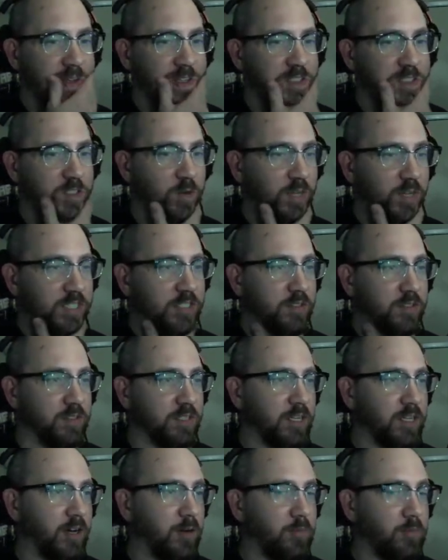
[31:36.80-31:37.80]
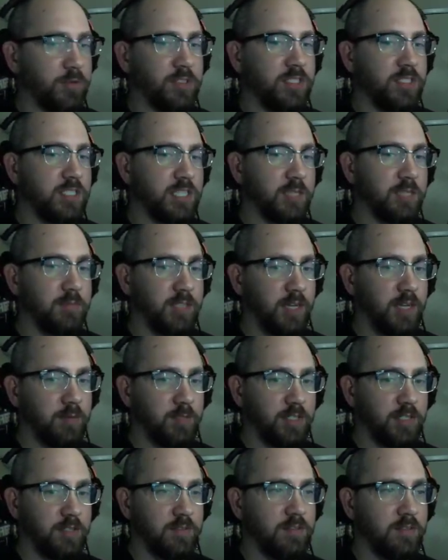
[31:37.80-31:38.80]
So I certainly hope we're in the same time
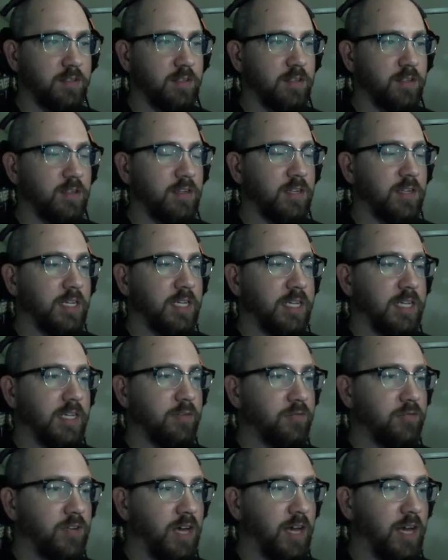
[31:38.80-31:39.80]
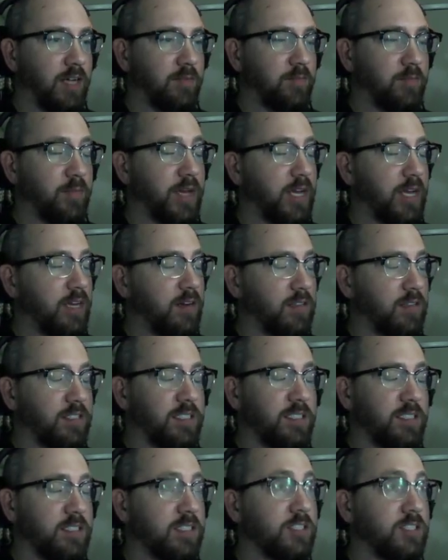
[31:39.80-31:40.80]
zone. If not, man, our
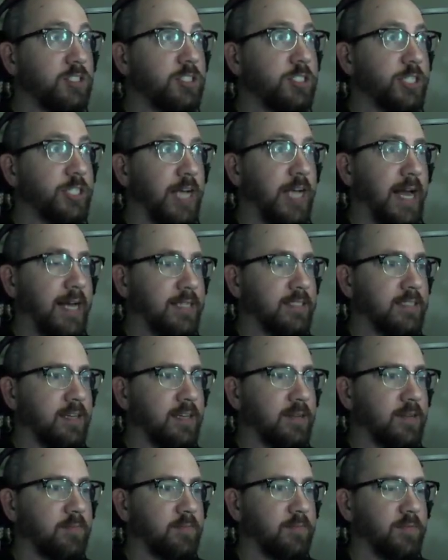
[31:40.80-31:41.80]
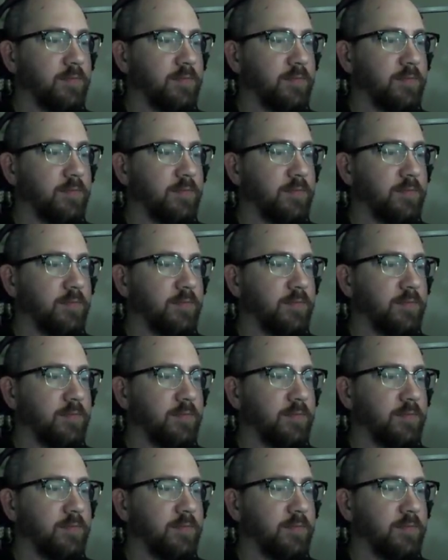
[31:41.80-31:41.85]
city is jacked up.